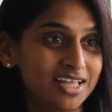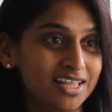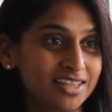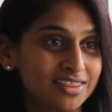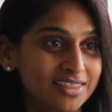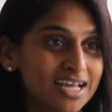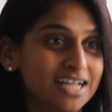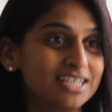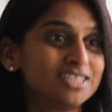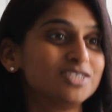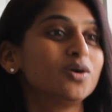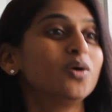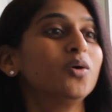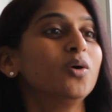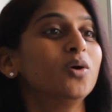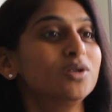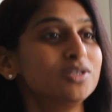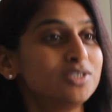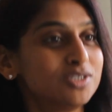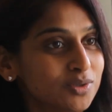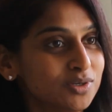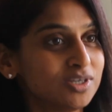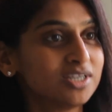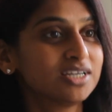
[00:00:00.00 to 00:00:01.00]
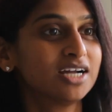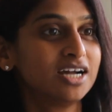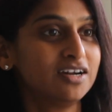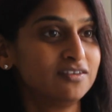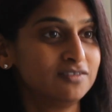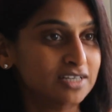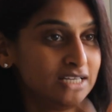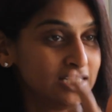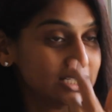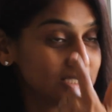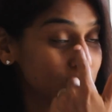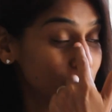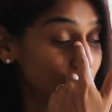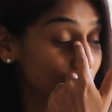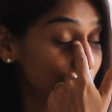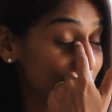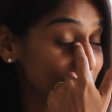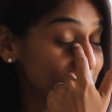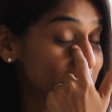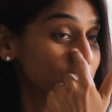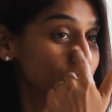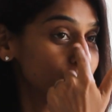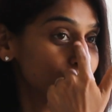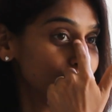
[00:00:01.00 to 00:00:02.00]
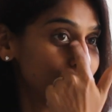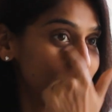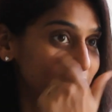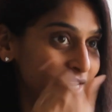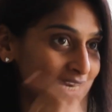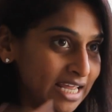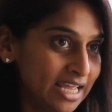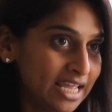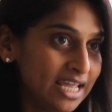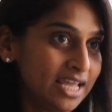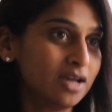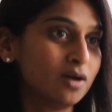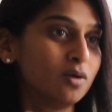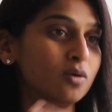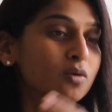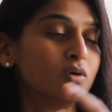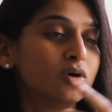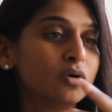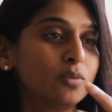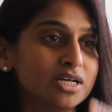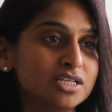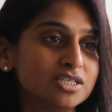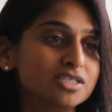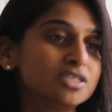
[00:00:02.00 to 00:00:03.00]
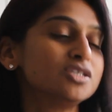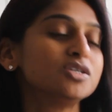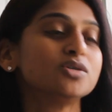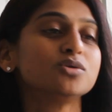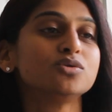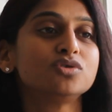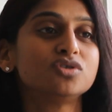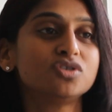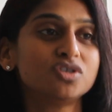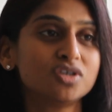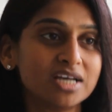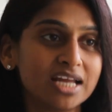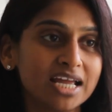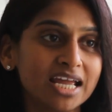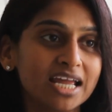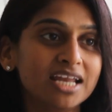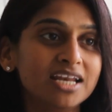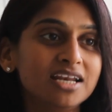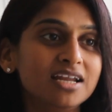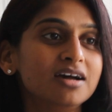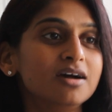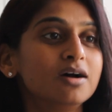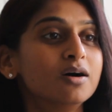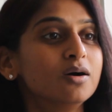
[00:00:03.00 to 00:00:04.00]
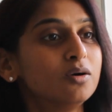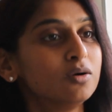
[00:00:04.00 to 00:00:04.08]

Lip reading: That's also recovery. So once you play or once you train,